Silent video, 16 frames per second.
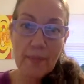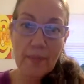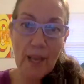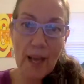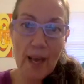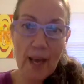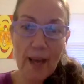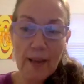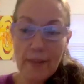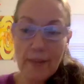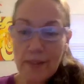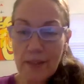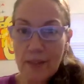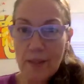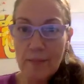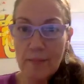And
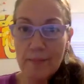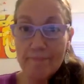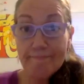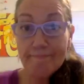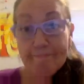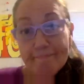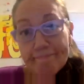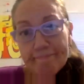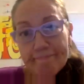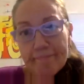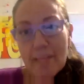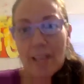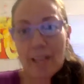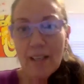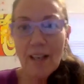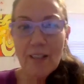
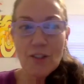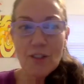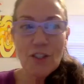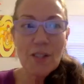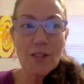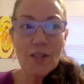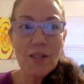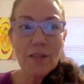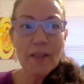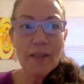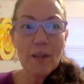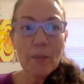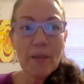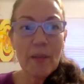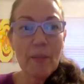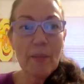that's just a little
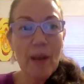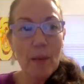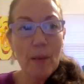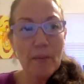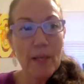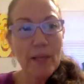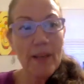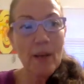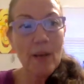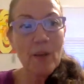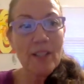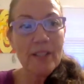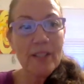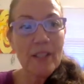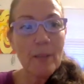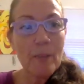bit about me. Now I
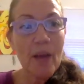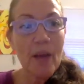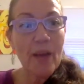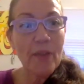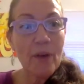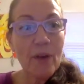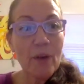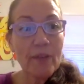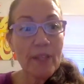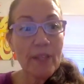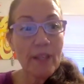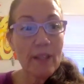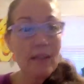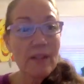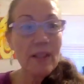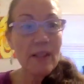see Beth over
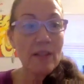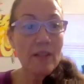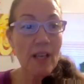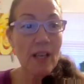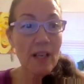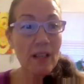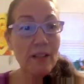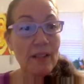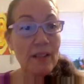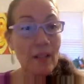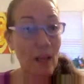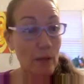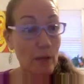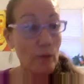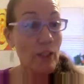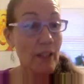here says that her
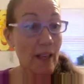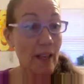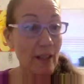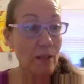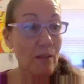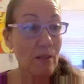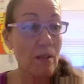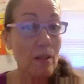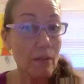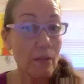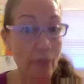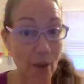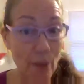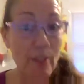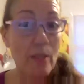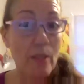son relates to the
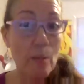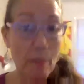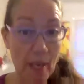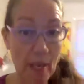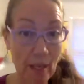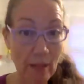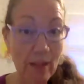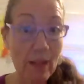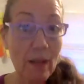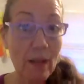focus painting.